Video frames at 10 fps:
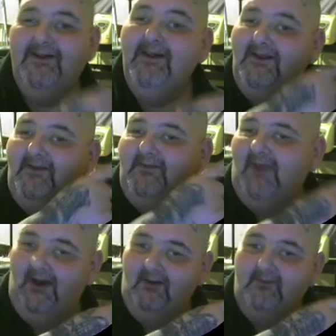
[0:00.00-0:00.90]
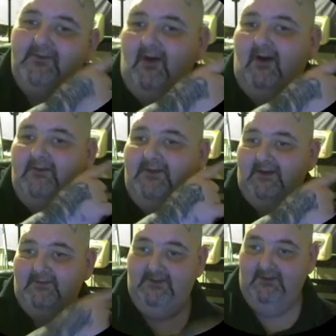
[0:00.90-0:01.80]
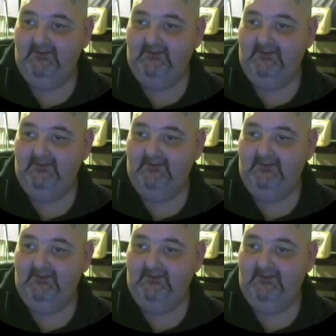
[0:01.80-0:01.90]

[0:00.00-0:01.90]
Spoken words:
is how to contact me.